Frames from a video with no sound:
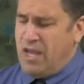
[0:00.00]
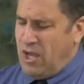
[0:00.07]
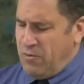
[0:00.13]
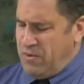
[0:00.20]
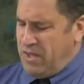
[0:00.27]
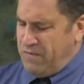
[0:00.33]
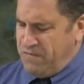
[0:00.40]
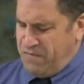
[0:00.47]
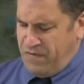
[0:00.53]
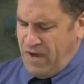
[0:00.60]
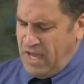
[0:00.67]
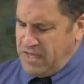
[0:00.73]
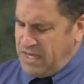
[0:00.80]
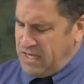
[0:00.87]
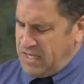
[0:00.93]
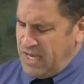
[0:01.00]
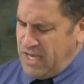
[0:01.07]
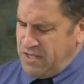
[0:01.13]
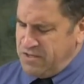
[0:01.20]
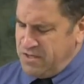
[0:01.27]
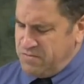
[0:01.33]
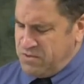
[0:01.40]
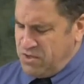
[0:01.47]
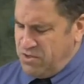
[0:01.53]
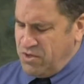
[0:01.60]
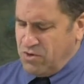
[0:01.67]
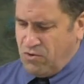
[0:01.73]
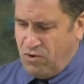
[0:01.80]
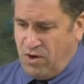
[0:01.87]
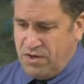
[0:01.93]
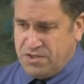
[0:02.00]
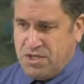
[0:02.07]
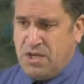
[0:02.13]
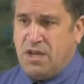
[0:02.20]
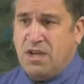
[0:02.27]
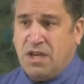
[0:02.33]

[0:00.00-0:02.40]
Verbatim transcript: And when they finally nailed him to the cross,